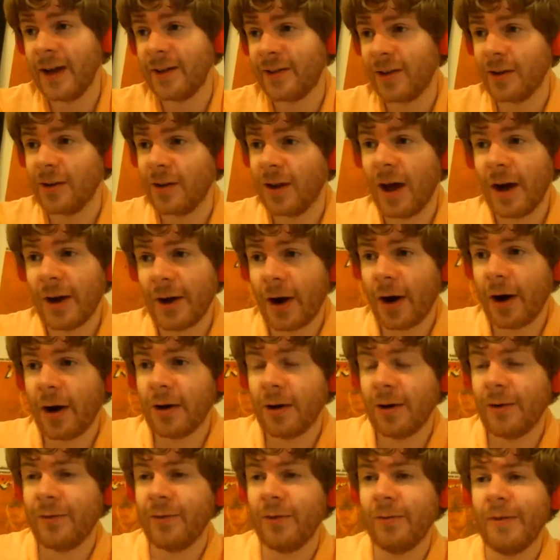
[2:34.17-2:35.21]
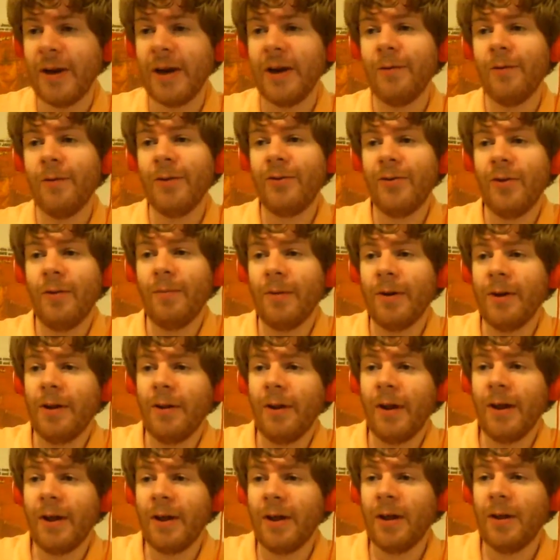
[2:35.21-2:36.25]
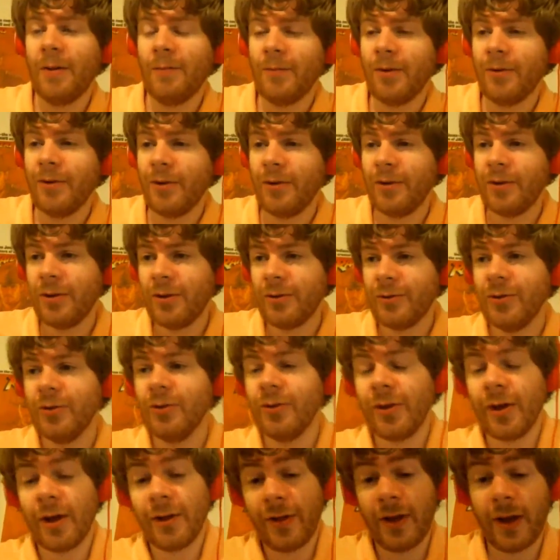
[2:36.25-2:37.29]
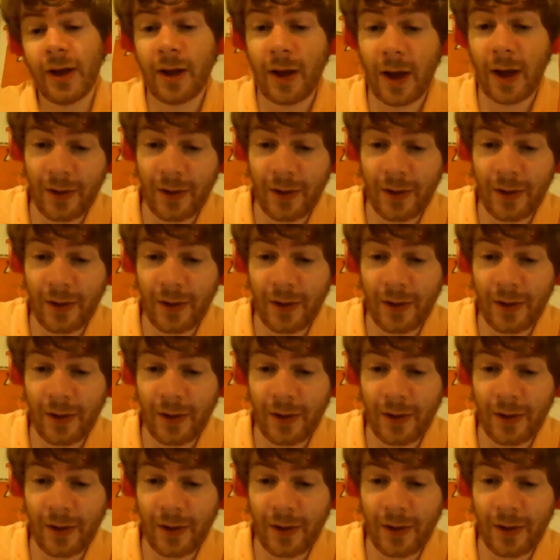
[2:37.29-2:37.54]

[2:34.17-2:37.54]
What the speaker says: It's a lot harder for me with somebody like him, to tell you the truth. I think